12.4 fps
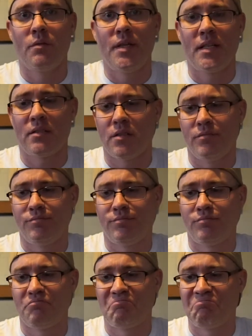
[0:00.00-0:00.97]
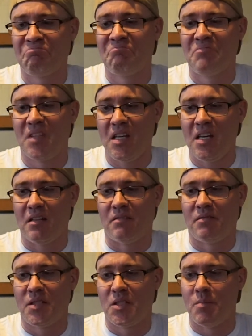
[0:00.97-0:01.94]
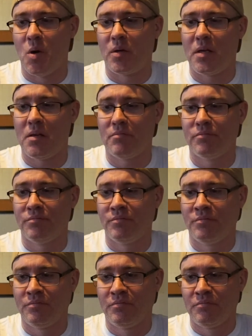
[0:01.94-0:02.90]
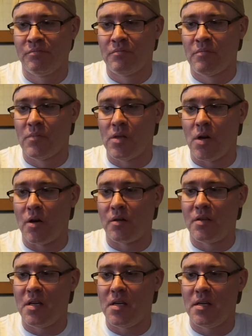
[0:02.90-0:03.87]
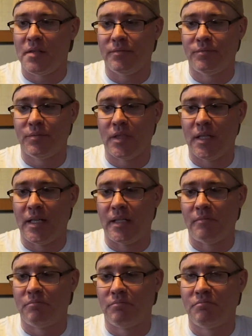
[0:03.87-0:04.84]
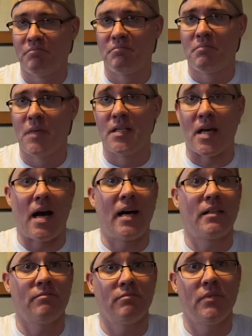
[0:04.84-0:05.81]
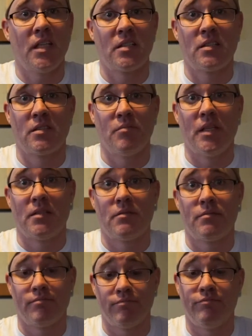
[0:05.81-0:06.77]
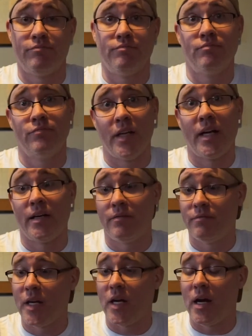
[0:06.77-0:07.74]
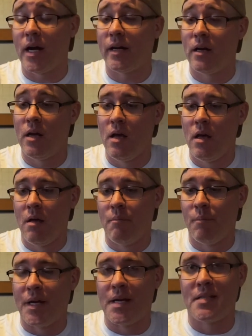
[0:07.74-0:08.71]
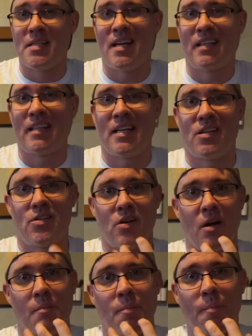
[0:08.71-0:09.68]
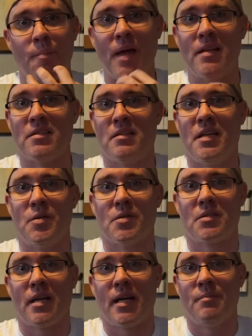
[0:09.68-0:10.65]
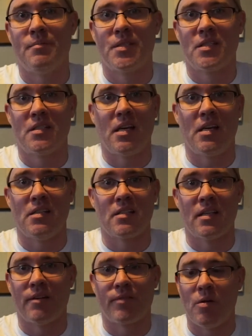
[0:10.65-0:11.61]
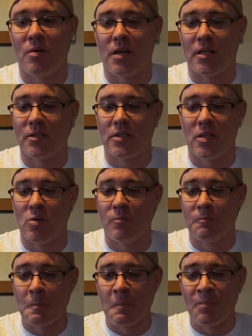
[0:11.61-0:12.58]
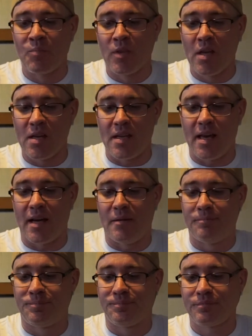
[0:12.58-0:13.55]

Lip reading: This, yeah, smoky, earthy. It's hot. It's very, very hot. But it's not that sharp pins and needles type stingy stuff going on. So, yeah.